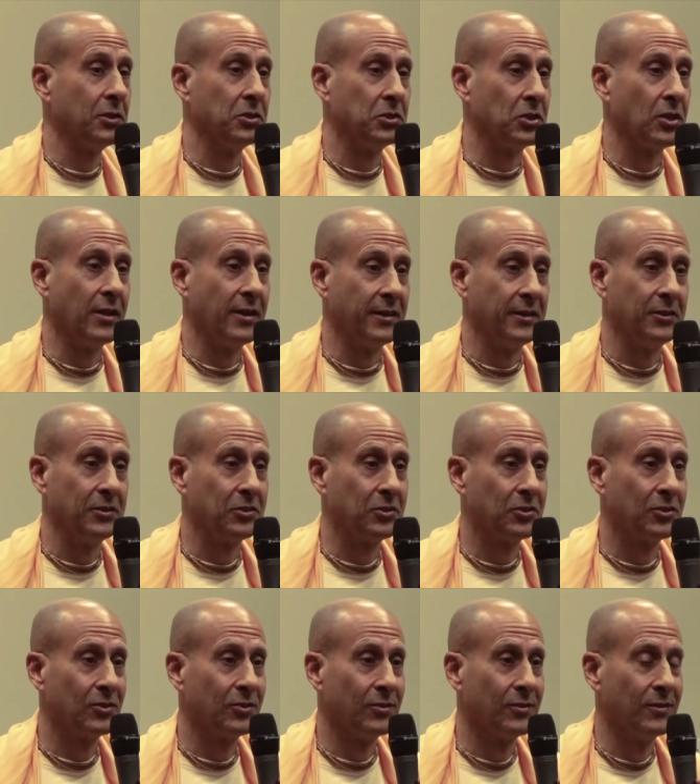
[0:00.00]
these
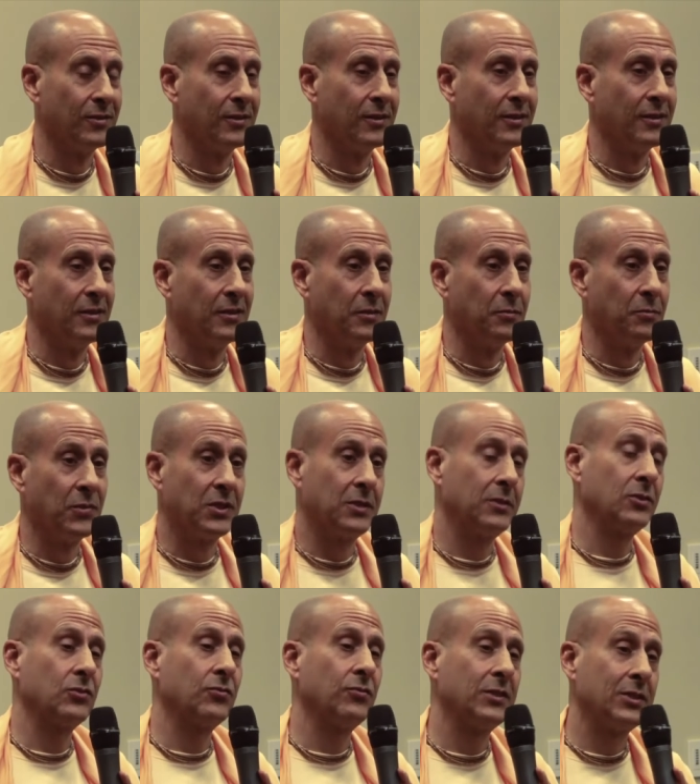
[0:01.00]
days. But
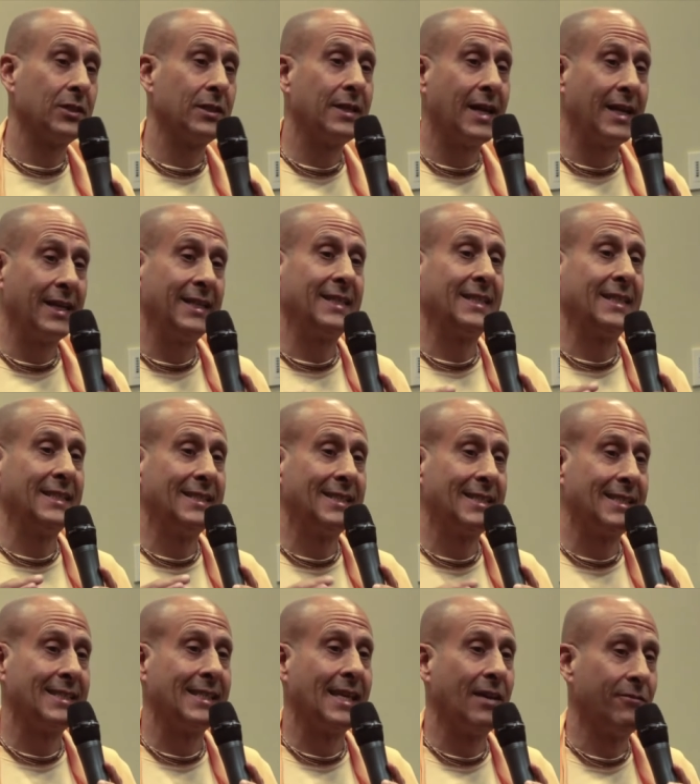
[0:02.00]
this was in
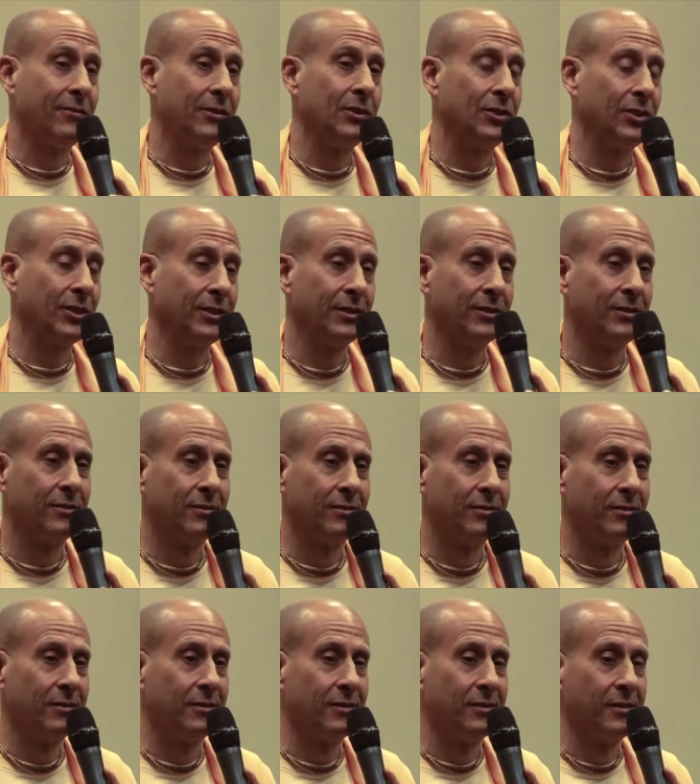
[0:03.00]
1970,
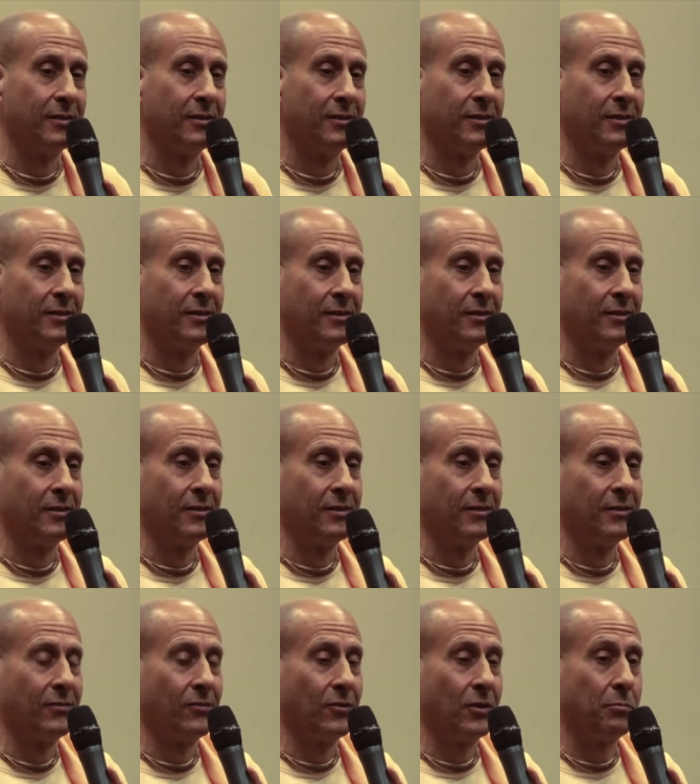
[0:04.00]

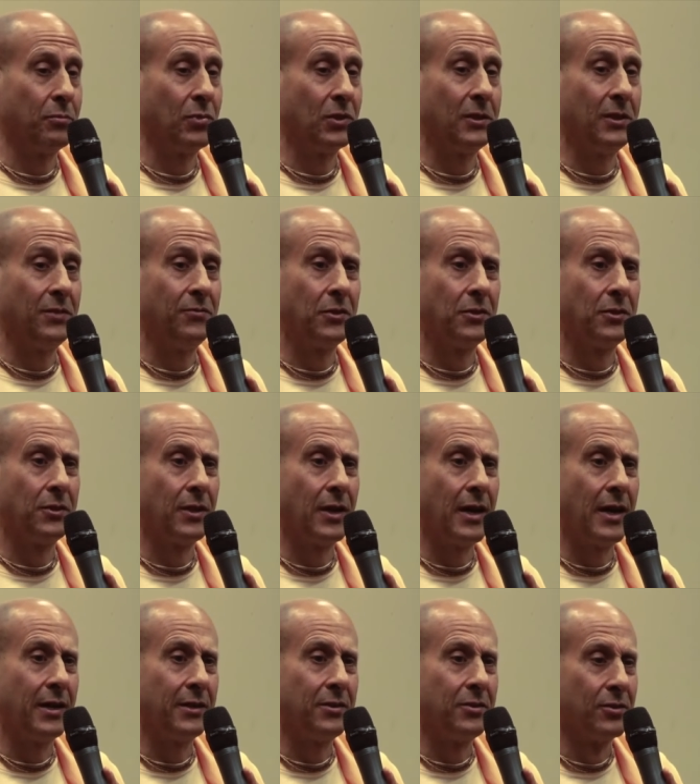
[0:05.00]
when, believe it or
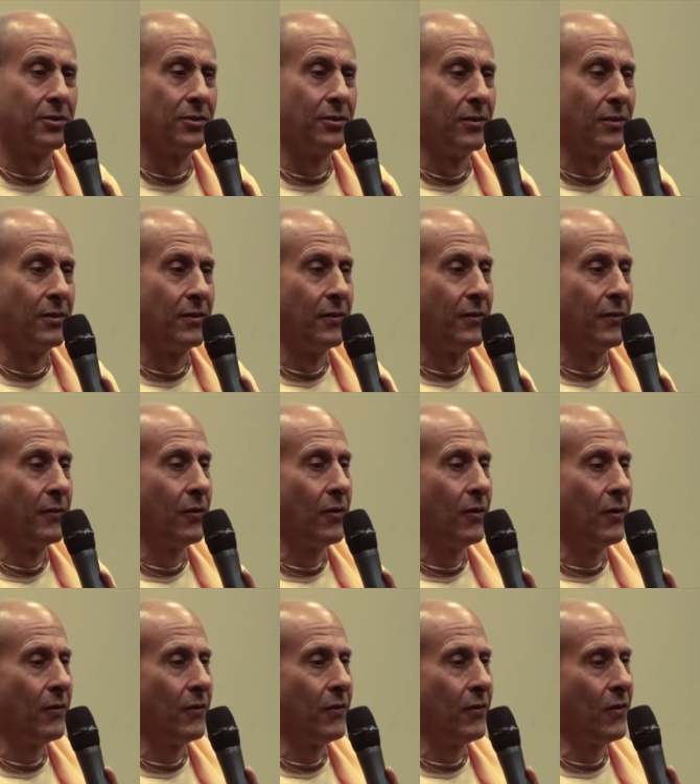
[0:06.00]
not,
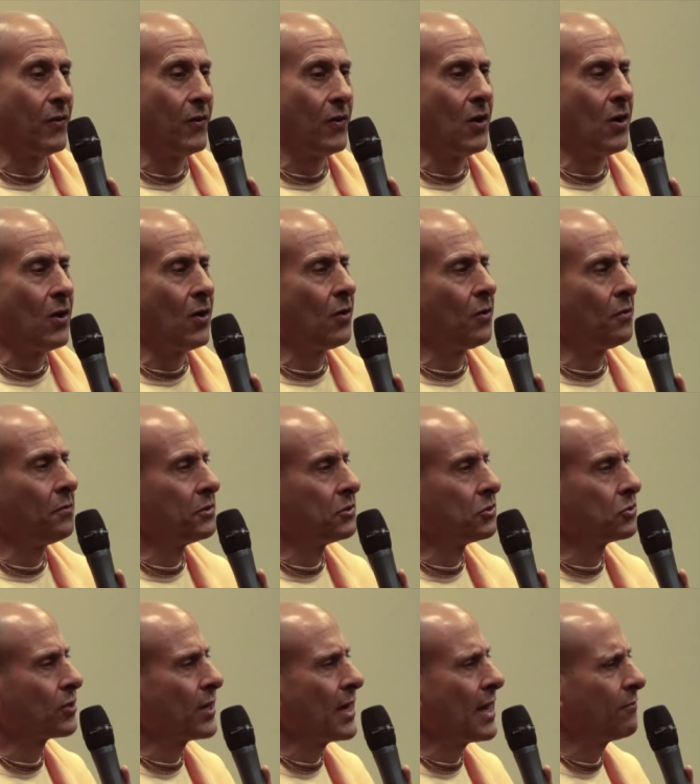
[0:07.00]
all the
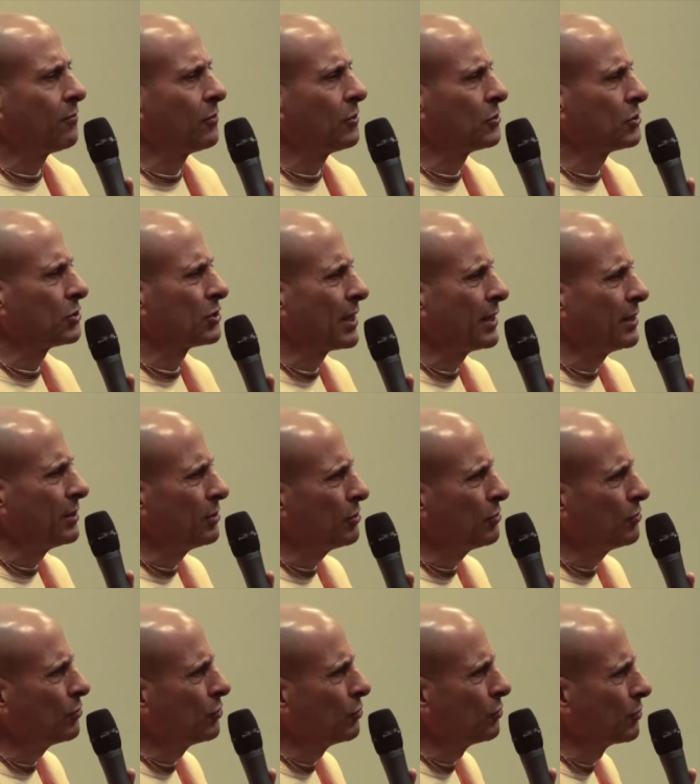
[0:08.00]
travelers I
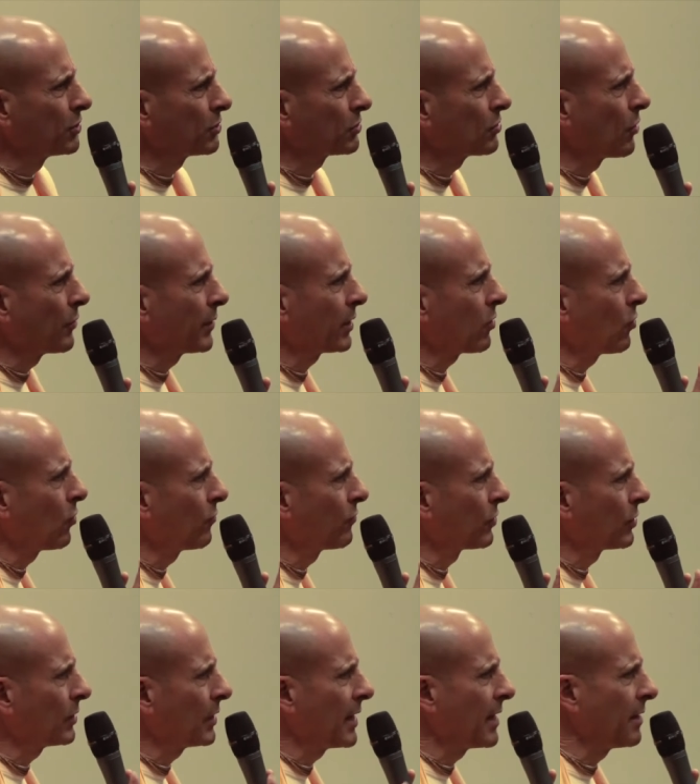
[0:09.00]
knew who were going
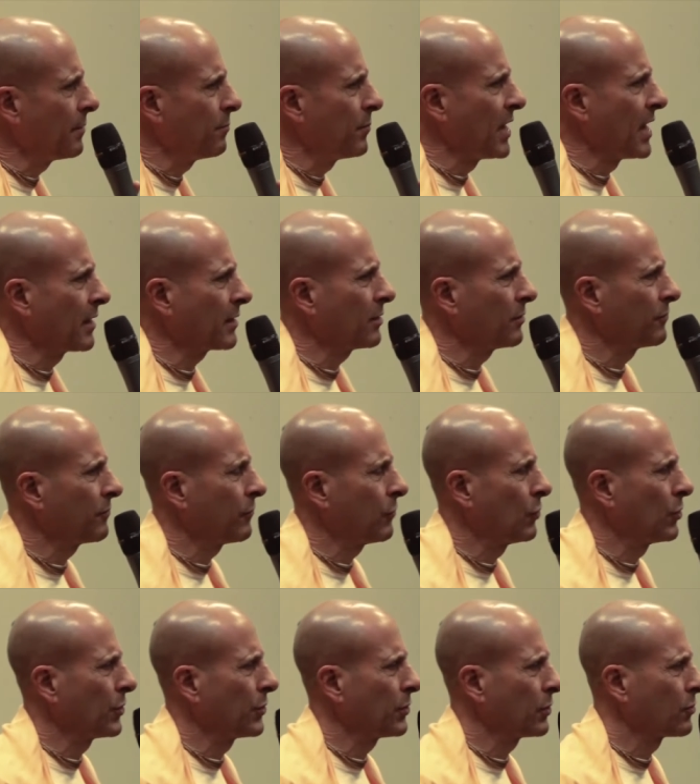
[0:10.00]
overland back and
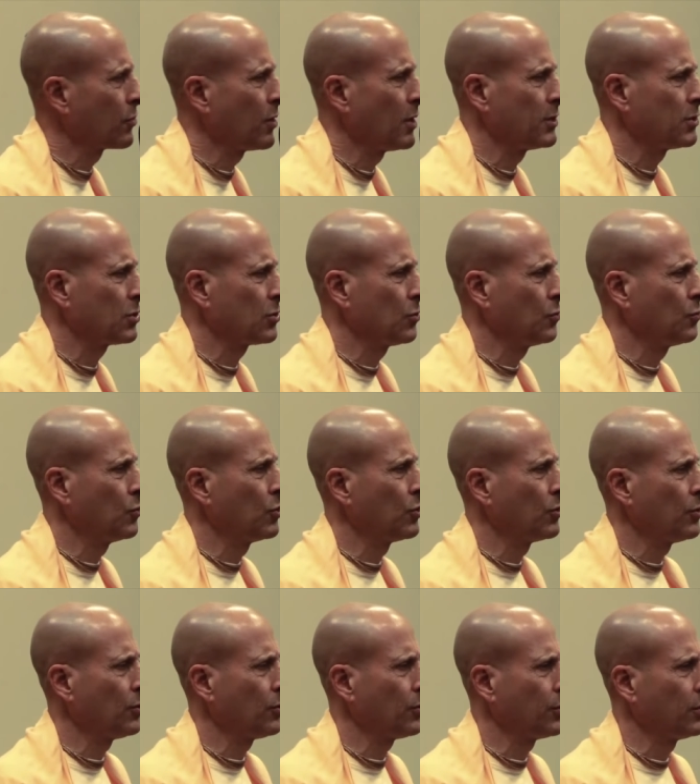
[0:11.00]
forth across the
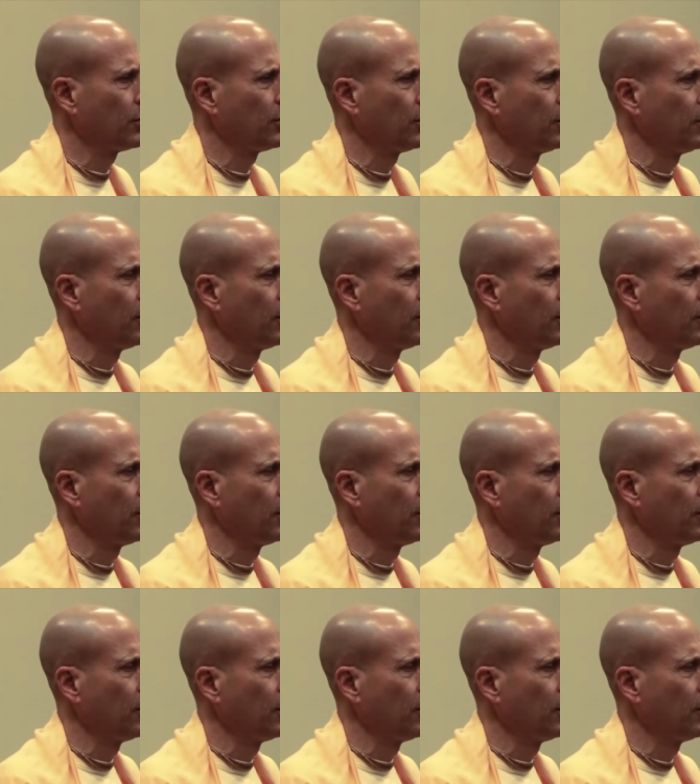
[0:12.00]
world,